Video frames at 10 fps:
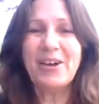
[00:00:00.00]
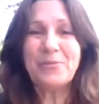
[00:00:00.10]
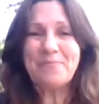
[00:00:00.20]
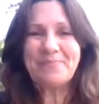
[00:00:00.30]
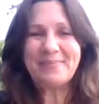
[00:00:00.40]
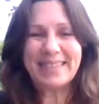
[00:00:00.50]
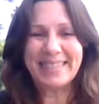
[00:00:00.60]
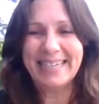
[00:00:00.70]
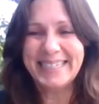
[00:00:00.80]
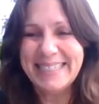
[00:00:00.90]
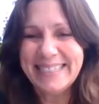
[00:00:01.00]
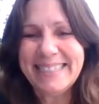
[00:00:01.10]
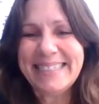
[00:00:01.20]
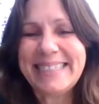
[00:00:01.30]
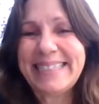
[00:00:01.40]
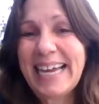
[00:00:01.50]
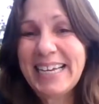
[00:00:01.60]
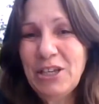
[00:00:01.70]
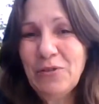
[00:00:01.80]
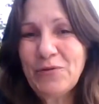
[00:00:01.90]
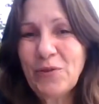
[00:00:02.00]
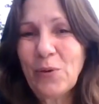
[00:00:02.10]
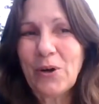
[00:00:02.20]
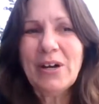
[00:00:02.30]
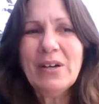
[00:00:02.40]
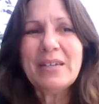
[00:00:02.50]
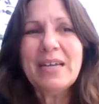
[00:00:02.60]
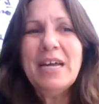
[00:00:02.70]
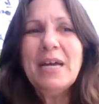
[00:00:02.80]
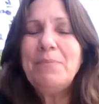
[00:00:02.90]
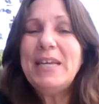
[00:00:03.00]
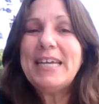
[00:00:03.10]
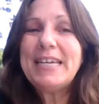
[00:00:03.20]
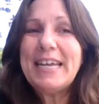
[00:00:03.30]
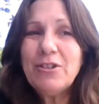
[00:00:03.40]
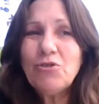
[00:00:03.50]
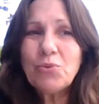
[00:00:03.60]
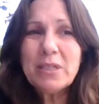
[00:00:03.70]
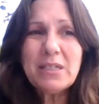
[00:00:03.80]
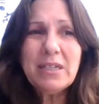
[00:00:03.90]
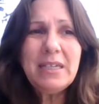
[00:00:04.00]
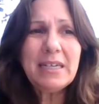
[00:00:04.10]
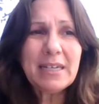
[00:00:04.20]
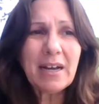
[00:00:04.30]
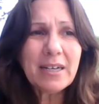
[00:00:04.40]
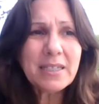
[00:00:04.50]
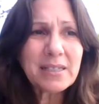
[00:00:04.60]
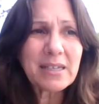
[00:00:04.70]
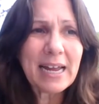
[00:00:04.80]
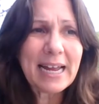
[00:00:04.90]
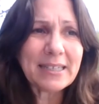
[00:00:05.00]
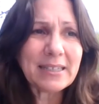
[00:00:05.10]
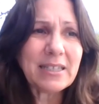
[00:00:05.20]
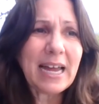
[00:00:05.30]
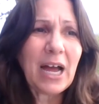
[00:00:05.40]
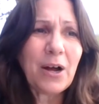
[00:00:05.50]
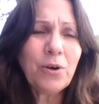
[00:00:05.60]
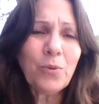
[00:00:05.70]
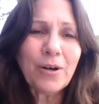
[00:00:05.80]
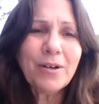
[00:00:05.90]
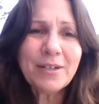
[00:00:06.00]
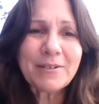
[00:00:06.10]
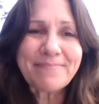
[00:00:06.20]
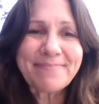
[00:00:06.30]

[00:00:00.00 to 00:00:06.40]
So thank you for being interested in us and our work.